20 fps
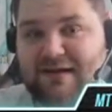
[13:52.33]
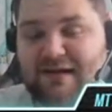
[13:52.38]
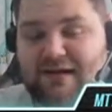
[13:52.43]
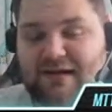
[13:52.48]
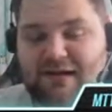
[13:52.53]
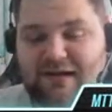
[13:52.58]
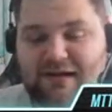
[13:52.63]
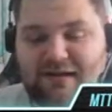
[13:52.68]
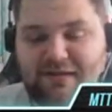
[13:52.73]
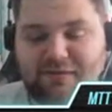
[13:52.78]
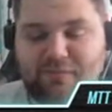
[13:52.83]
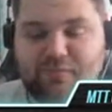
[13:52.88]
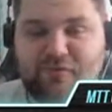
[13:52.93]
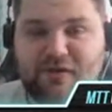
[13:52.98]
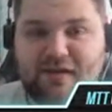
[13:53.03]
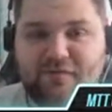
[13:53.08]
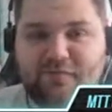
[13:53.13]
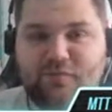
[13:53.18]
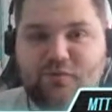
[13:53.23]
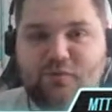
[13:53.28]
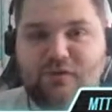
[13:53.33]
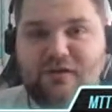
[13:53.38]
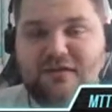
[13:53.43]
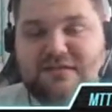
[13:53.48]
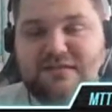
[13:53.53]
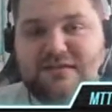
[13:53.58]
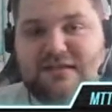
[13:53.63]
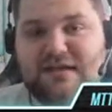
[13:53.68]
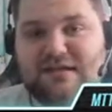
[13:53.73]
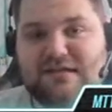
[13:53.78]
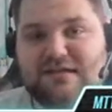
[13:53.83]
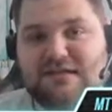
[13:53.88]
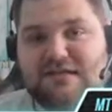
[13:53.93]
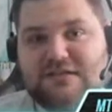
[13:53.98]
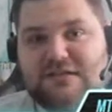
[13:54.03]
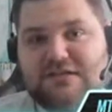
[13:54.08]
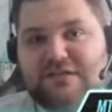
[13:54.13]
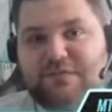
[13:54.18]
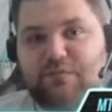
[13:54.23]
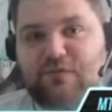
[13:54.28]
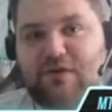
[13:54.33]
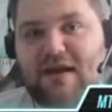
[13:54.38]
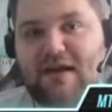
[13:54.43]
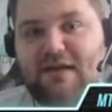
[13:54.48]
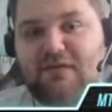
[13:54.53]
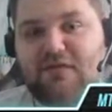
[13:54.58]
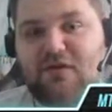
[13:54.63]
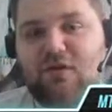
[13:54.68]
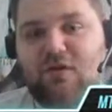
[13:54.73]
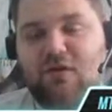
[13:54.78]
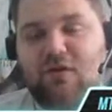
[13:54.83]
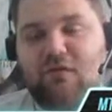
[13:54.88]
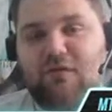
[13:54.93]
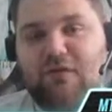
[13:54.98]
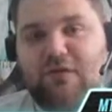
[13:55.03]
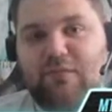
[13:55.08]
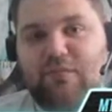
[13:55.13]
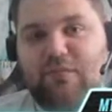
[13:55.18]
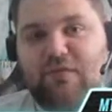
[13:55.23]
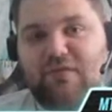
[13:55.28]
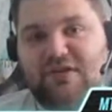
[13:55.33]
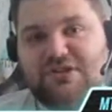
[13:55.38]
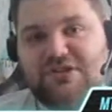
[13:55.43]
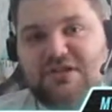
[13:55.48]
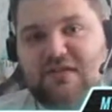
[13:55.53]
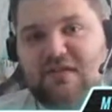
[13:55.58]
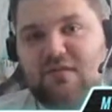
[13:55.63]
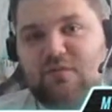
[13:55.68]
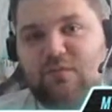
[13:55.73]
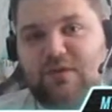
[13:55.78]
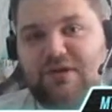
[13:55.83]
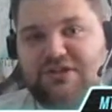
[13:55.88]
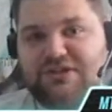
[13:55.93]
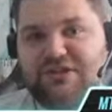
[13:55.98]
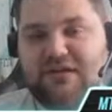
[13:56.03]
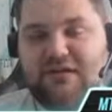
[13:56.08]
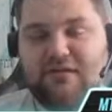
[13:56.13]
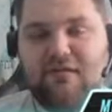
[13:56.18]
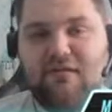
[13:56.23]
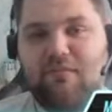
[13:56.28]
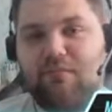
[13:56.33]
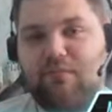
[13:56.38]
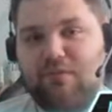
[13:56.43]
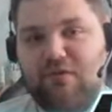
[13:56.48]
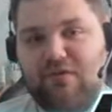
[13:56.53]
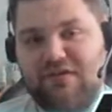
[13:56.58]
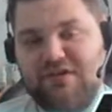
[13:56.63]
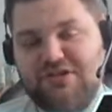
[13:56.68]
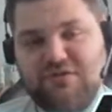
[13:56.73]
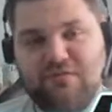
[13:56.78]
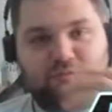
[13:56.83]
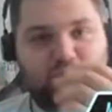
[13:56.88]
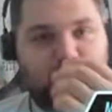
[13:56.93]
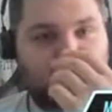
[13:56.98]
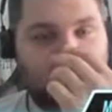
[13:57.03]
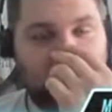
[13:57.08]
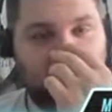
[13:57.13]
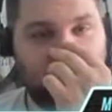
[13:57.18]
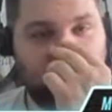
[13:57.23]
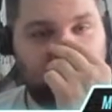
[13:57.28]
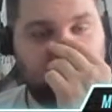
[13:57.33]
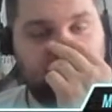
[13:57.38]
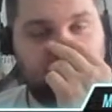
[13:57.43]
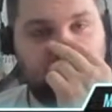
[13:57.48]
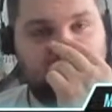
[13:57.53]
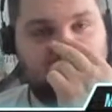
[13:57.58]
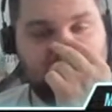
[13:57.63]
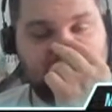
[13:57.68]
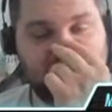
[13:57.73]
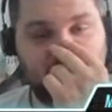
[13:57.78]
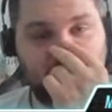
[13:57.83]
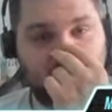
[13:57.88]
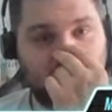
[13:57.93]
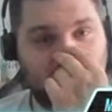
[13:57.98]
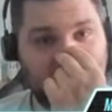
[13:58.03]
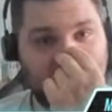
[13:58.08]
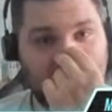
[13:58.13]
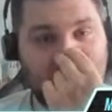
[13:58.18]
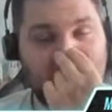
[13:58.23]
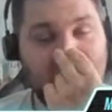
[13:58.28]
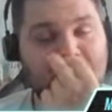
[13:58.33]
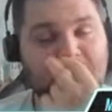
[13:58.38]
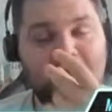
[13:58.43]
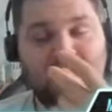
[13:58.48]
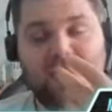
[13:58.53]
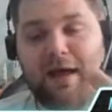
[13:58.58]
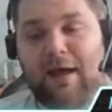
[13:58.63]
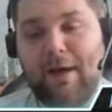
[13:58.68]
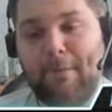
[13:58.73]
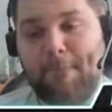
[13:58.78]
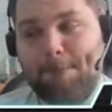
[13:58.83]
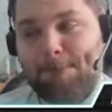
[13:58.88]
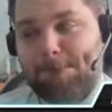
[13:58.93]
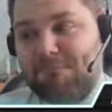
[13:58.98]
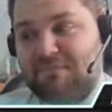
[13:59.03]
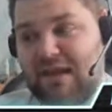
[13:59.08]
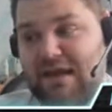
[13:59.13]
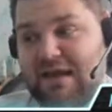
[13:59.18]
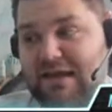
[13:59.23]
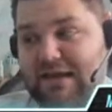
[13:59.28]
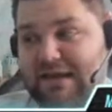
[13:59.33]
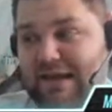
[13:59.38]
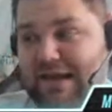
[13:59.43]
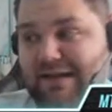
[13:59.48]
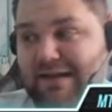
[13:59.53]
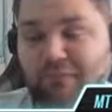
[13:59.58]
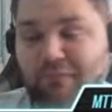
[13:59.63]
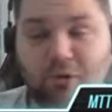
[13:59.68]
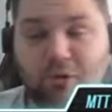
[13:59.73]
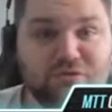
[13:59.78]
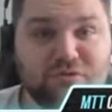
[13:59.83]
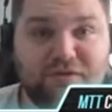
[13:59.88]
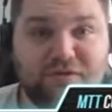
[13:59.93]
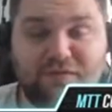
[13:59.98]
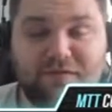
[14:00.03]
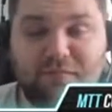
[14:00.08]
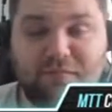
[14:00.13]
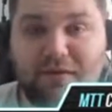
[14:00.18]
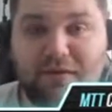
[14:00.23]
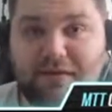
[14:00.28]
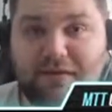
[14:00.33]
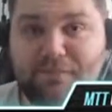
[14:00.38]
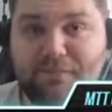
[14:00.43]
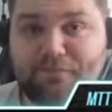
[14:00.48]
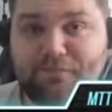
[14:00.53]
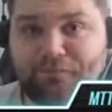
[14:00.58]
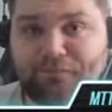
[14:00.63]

the prize pool is not spread all over the positions, with position 1 um, getting most of the money,